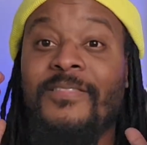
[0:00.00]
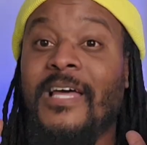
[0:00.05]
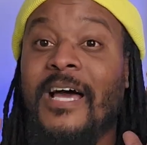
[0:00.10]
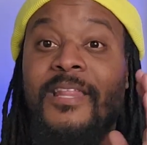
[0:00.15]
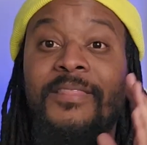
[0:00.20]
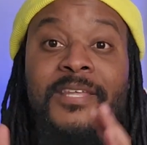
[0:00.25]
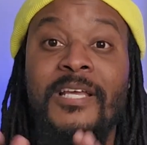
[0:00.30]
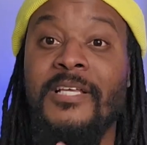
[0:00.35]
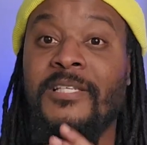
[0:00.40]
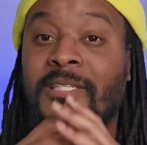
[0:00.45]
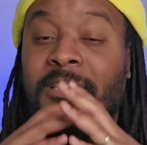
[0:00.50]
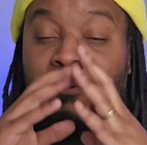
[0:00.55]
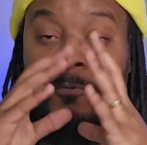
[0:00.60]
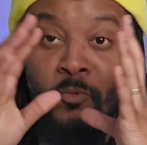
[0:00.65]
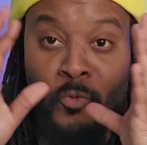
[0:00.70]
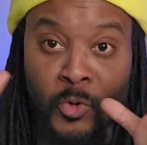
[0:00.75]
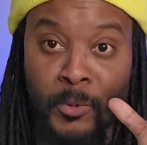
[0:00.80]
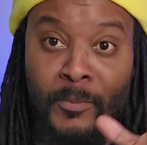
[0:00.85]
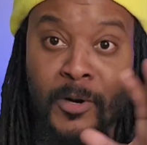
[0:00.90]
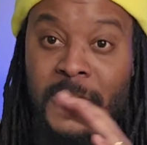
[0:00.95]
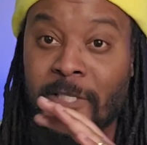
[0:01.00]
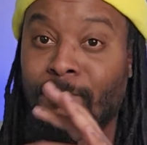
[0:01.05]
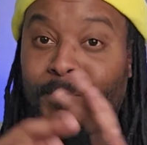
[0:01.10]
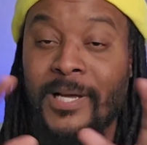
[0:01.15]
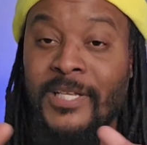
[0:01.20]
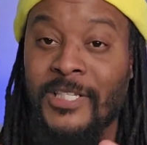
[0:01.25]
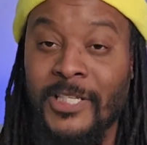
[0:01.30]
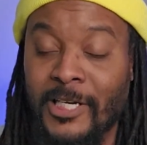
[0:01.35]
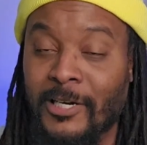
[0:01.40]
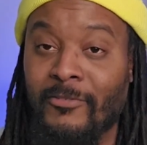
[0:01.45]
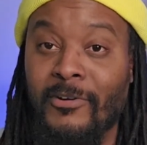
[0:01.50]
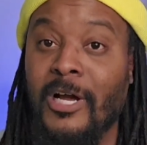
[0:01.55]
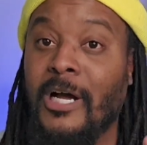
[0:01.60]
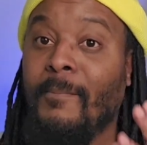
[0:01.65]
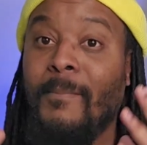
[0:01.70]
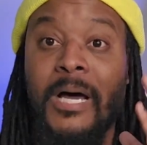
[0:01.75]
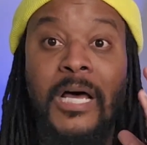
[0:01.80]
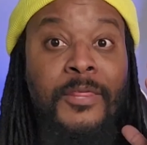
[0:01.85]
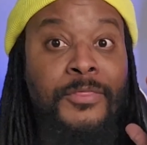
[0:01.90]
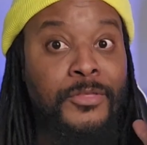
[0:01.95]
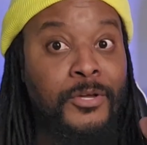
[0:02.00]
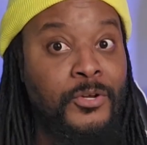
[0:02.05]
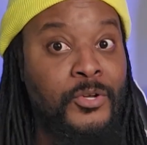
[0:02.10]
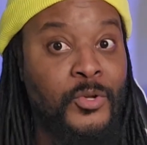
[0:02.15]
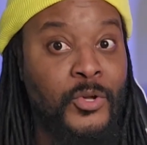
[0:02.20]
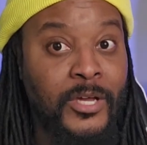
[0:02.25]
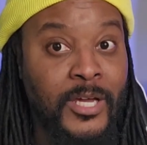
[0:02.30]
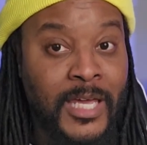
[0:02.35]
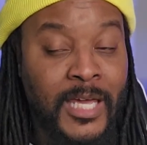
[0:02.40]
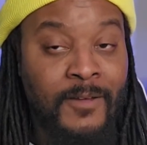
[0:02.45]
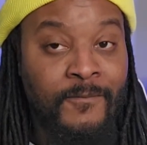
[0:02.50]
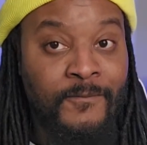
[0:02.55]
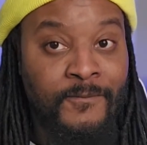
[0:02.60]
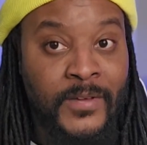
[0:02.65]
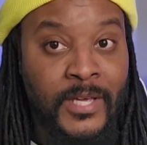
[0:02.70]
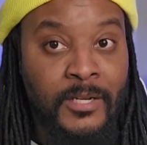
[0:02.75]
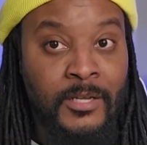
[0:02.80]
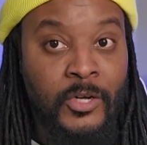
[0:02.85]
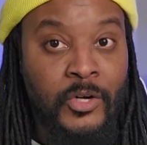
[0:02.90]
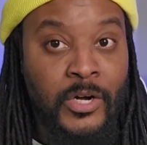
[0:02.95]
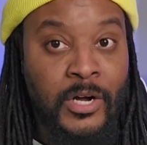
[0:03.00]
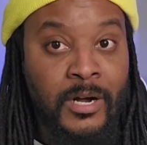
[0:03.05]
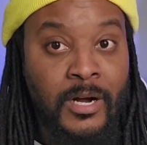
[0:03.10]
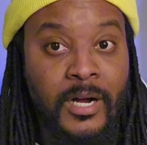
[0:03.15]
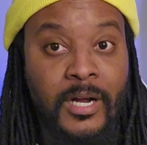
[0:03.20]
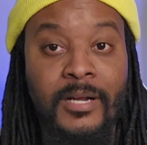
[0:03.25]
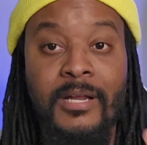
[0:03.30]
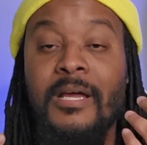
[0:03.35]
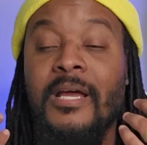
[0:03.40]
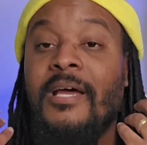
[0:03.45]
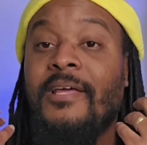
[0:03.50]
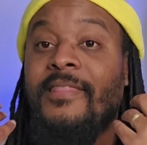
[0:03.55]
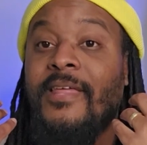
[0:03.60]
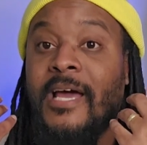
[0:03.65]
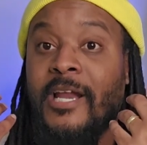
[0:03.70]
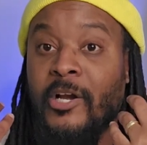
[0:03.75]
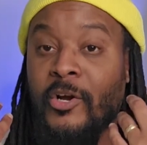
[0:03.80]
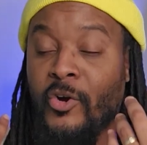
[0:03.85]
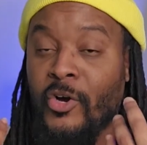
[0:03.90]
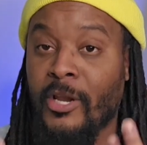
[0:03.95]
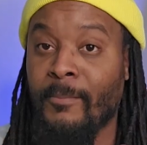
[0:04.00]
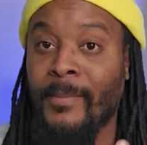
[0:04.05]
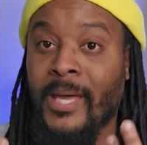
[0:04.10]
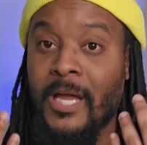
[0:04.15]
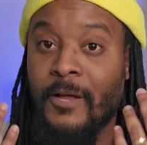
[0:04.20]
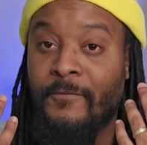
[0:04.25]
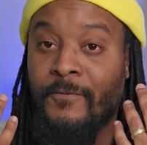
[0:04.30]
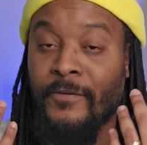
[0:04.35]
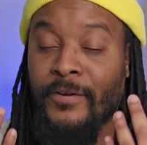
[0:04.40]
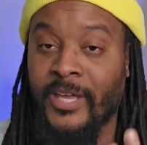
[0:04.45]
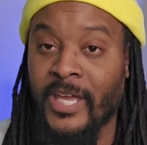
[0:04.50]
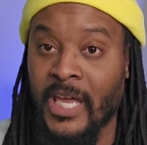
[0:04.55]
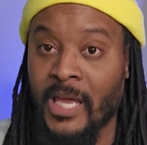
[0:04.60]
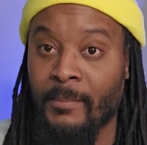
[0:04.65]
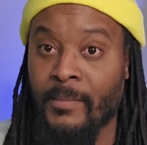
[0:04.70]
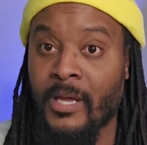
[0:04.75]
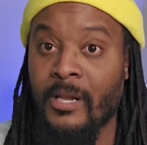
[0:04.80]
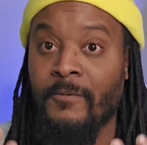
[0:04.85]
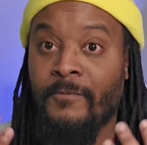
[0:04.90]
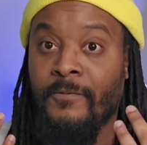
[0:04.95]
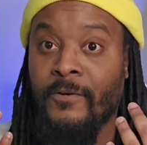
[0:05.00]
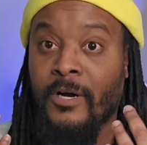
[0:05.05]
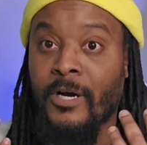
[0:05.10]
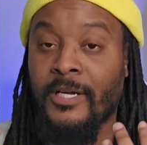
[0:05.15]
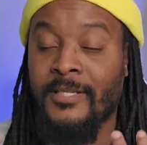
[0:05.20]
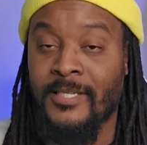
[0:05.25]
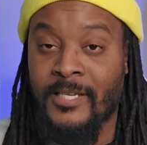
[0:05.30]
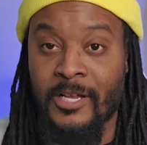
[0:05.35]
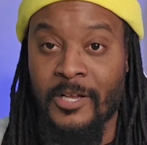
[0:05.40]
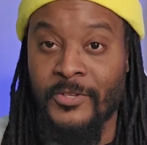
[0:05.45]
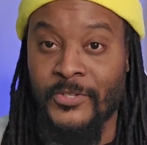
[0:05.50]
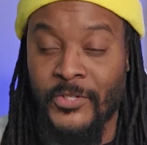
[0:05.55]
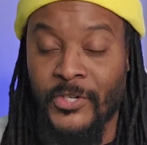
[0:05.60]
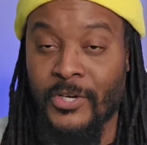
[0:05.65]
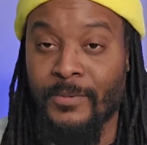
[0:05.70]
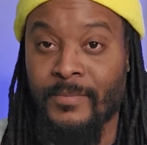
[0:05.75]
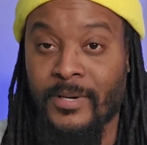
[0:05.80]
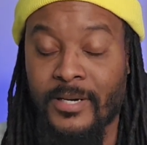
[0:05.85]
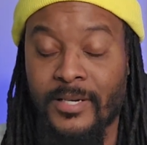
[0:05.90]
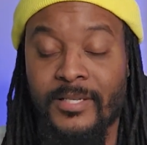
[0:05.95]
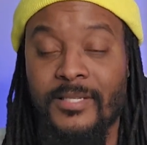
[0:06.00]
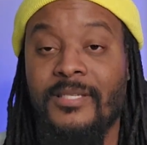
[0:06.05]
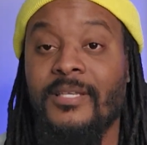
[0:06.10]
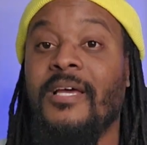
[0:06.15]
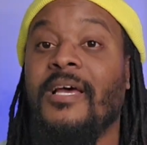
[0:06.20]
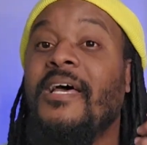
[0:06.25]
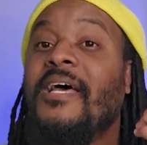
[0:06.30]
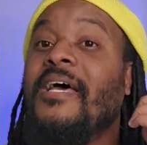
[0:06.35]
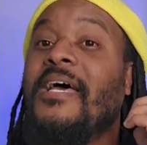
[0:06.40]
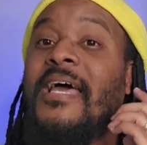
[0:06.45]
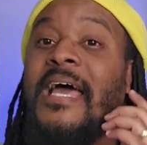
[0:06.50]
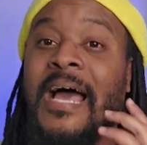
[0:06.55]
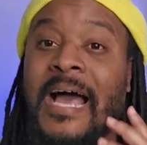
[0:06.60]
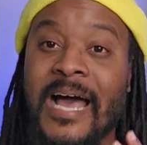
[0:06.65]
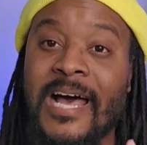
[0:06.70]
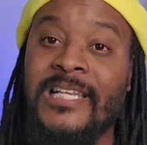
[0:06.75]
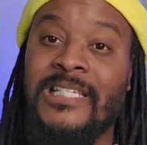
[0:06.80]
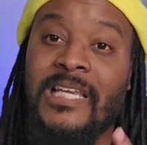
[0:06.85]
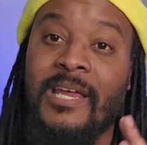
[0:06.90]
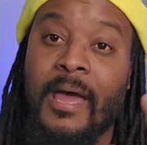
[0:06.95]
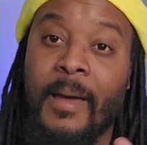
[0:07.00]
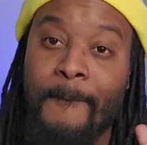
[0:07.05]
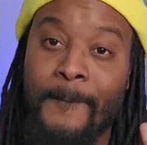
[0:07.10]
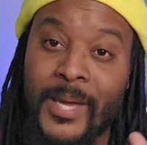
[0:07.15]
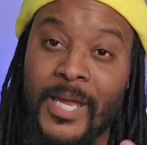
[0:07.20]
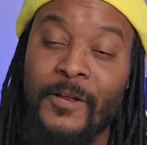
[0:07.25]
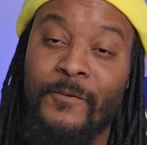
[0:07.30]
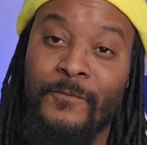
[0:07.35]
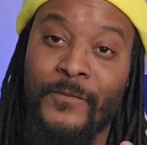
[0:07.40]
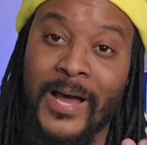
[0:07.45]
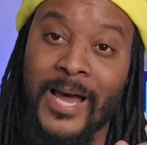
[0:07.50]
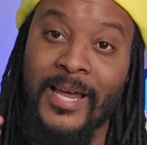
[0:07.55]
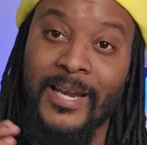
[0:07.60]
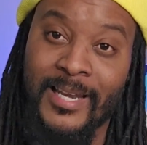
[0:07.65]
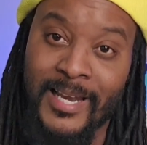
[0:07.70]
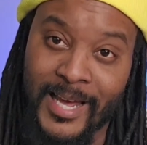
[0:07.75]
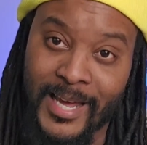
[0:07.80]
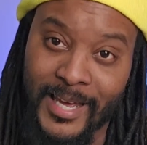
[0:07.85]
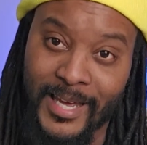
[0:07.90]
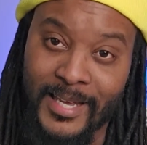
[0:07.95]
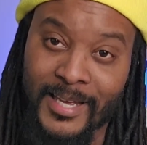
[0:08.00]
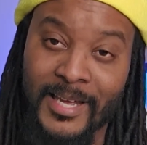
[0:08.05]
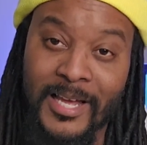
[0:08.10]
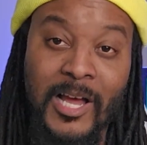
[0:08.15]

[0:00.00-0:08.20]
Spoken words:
that these rumors buzzing around about a 30 gig video card that are going to make for gaming for us consumers has to be a big fat lie,